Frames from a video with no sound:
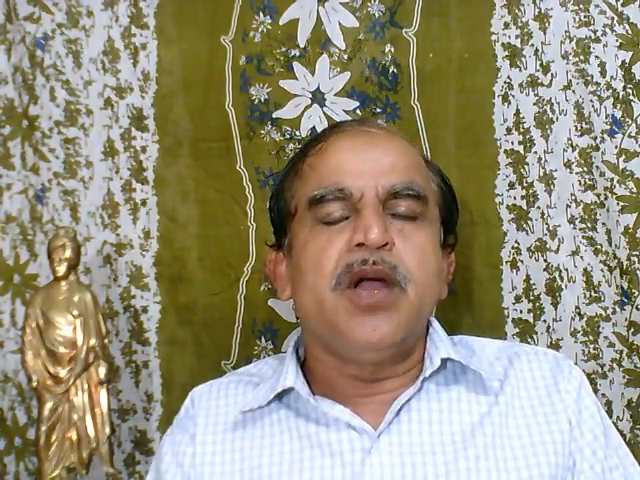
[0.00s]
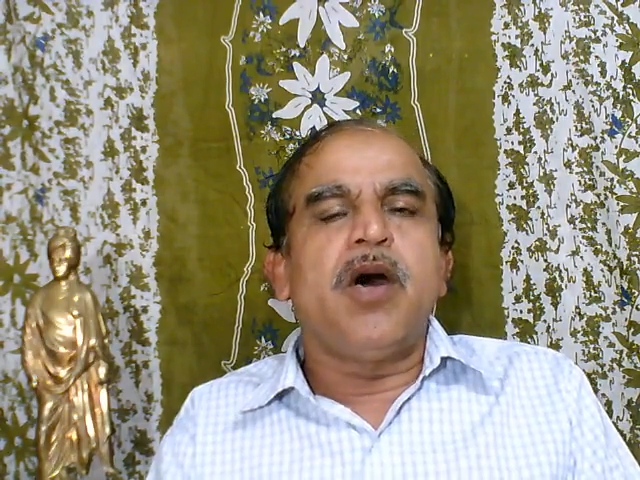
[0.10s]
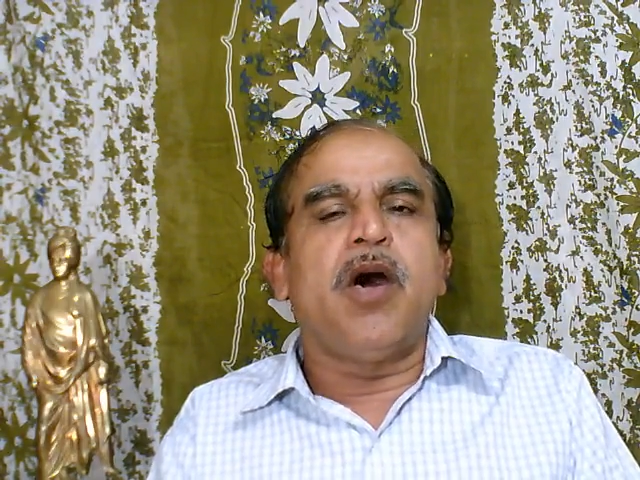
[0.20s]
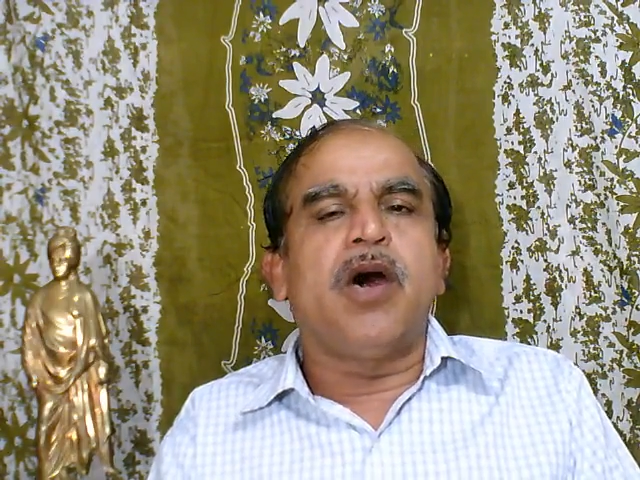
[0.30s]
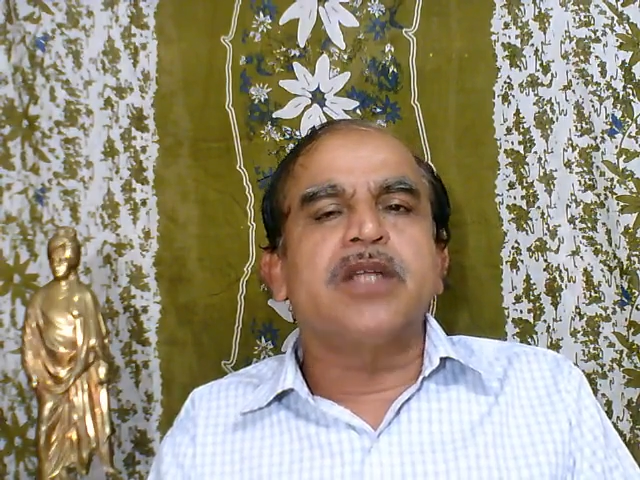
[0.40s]

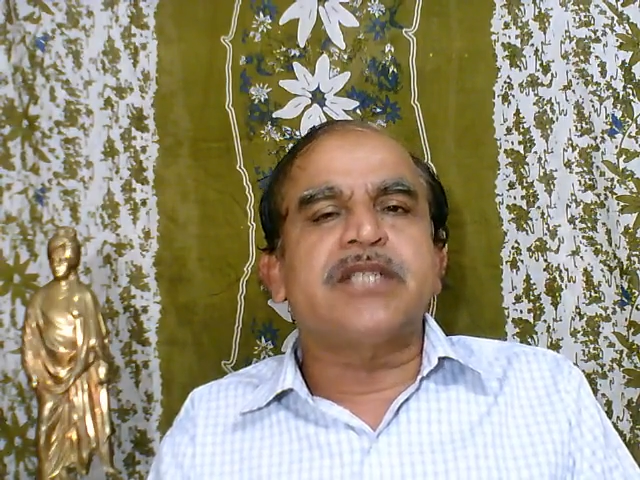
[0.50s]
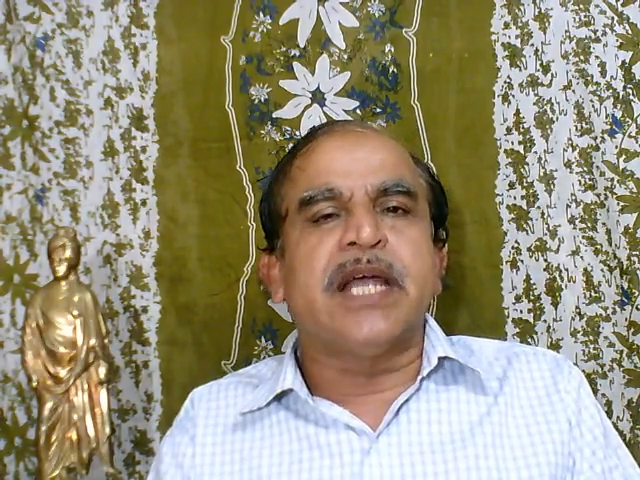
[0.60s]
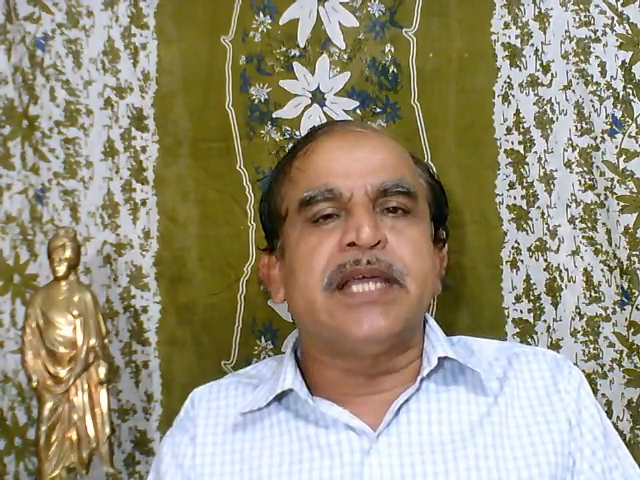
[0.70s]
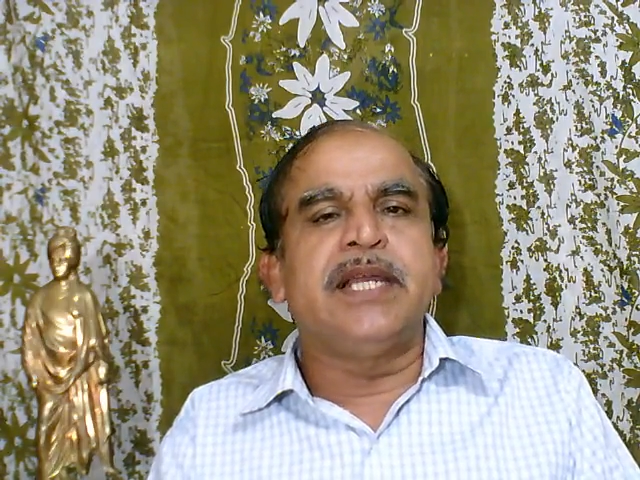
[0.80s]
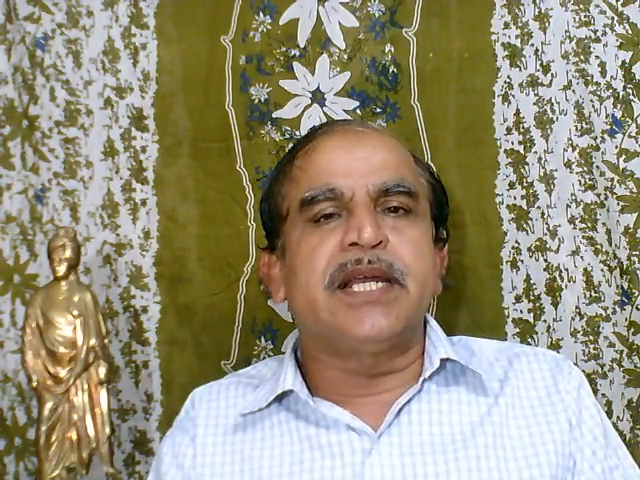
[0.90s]
or
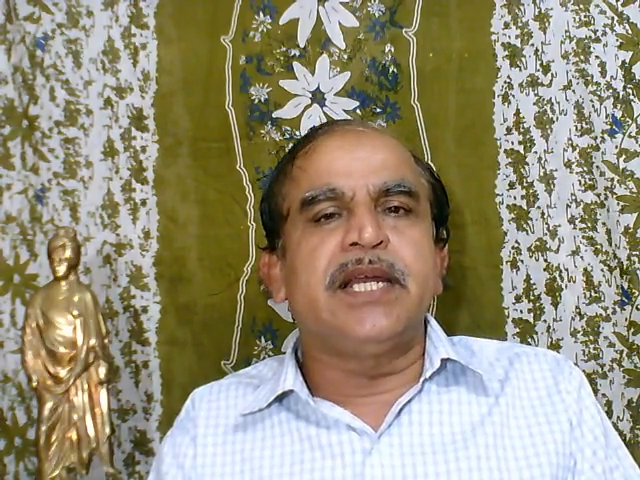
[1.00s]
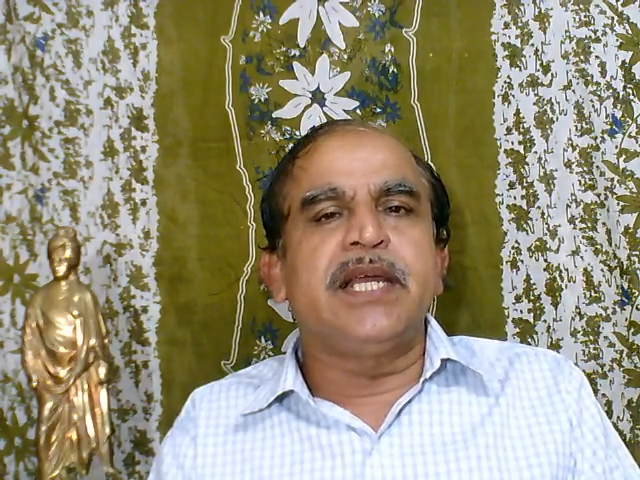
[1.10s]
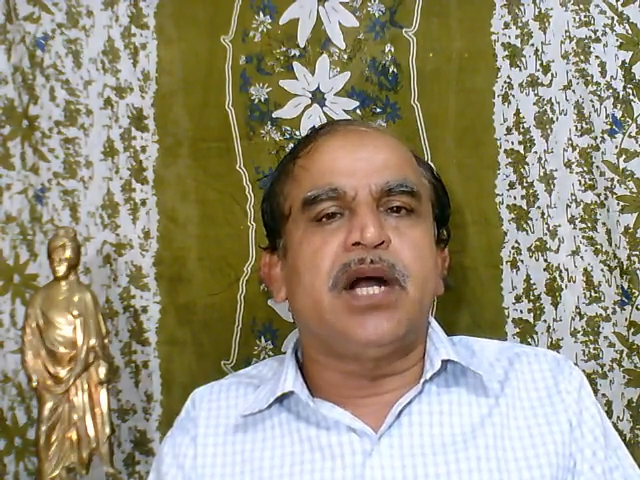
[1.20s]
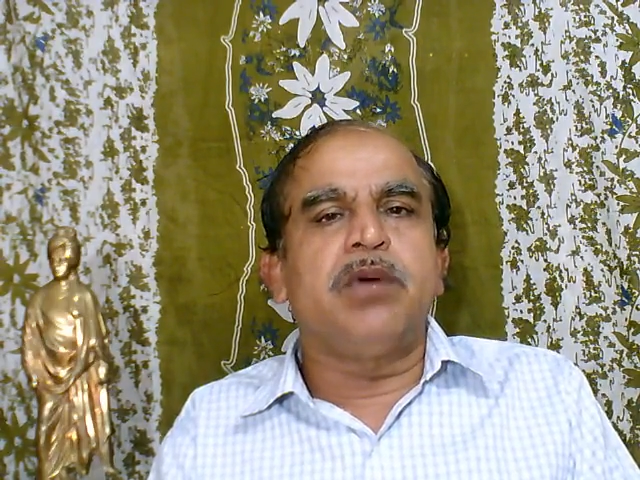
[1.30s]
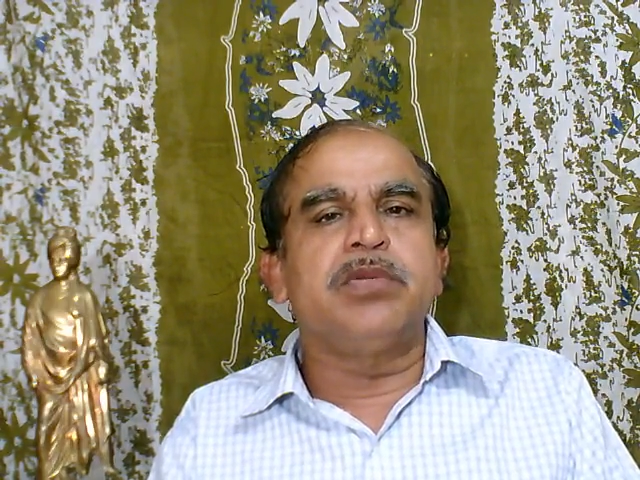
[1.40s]
silently
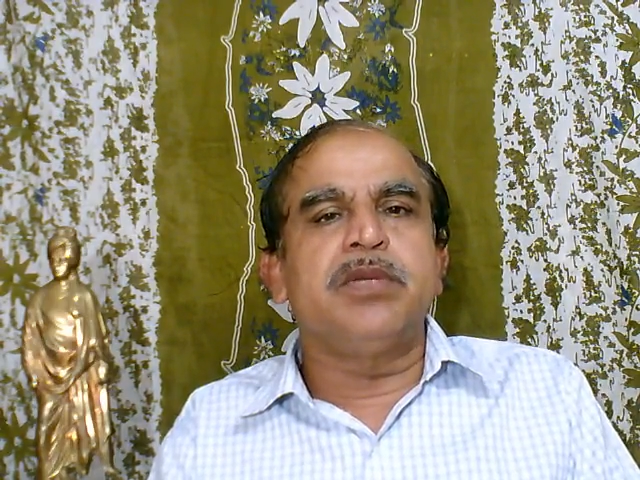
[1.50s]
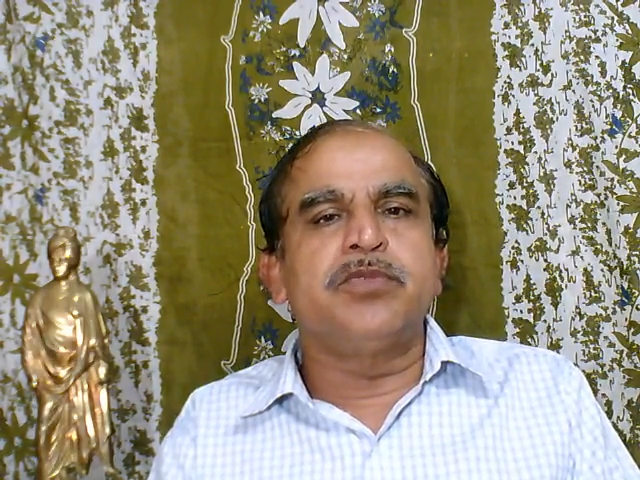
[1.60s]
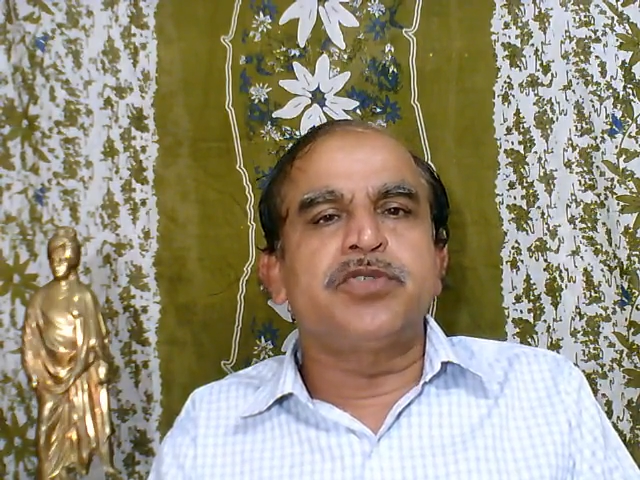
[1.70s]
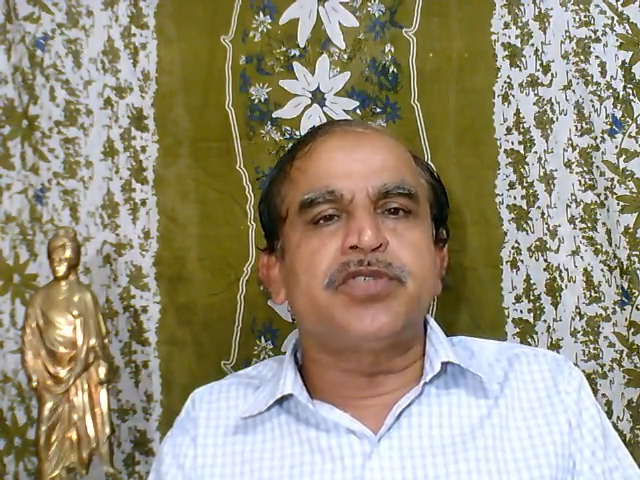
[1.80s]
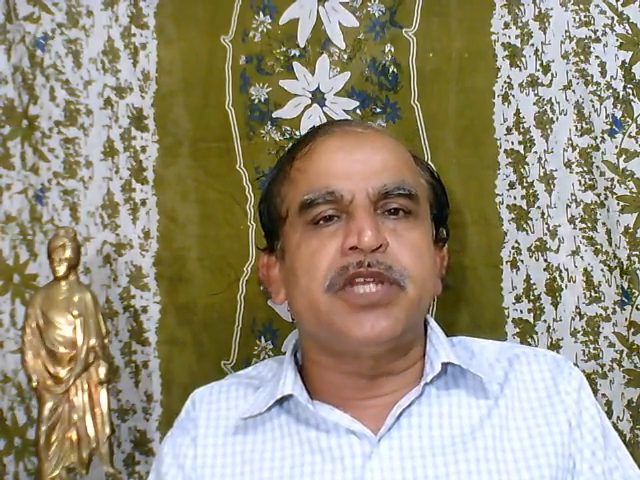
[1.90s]
how the
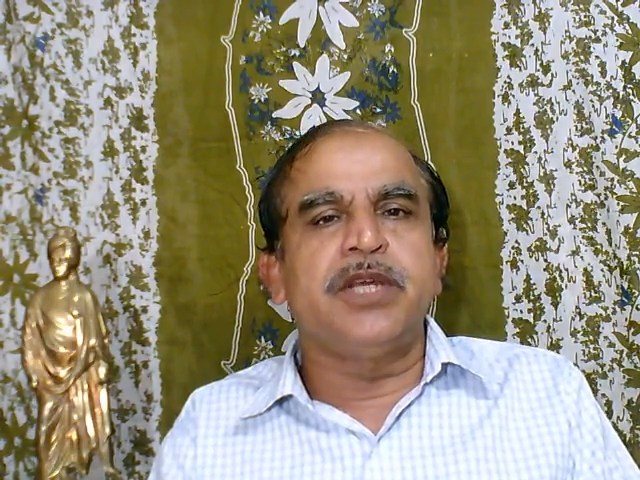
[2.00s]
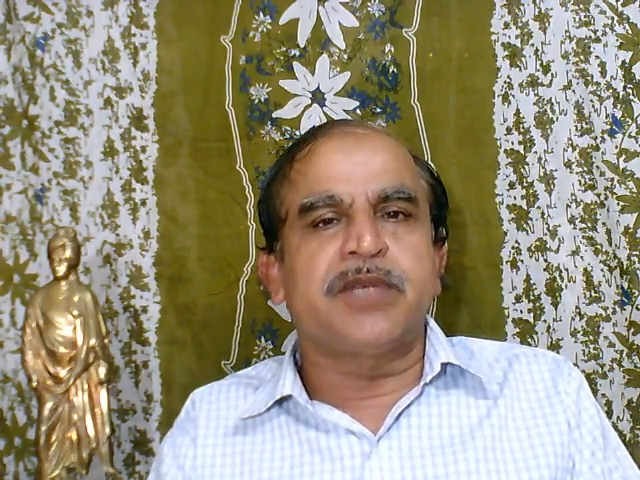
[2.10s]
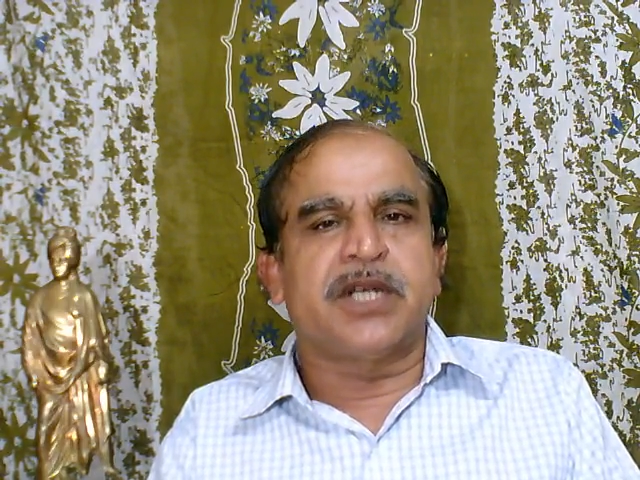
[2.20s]
Muslim